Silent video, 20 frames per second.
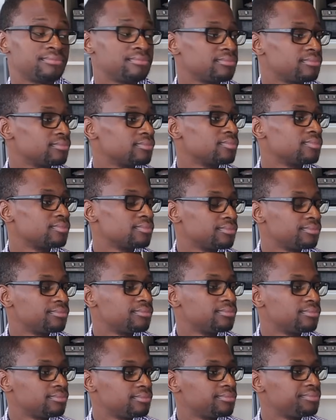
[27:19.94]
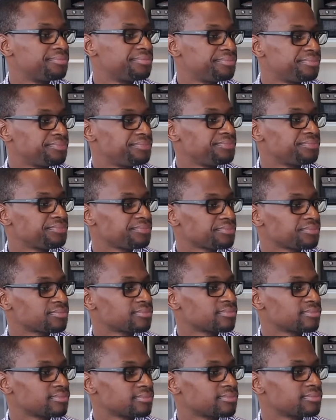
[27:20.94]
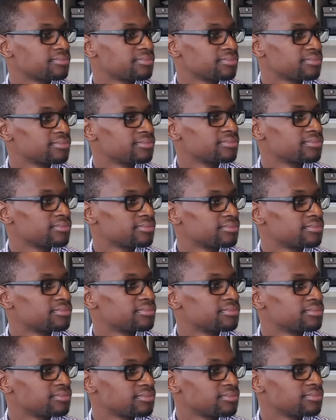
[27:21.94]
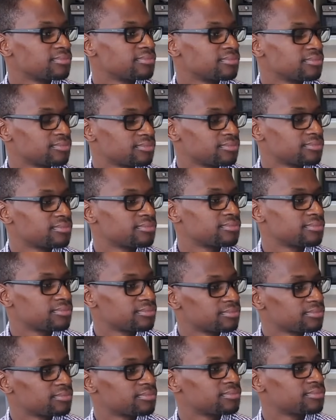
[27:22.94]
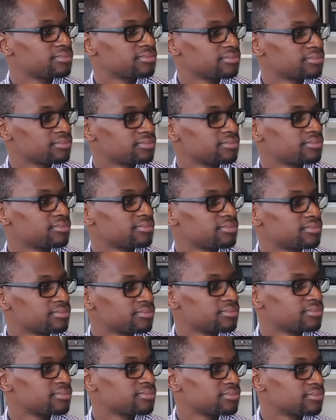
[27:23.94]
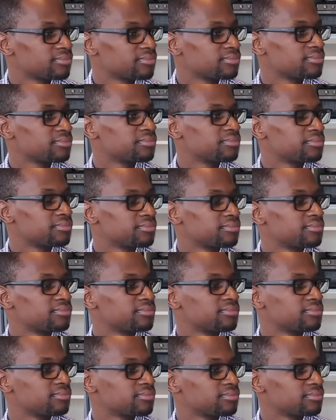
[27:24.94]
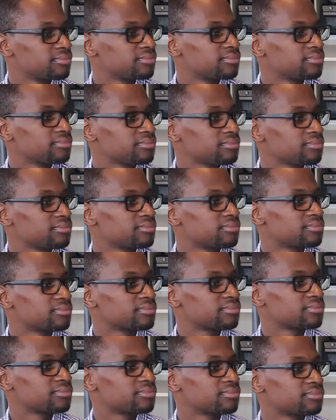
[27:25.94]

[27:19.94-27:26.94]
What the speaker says: The person shown says nothing.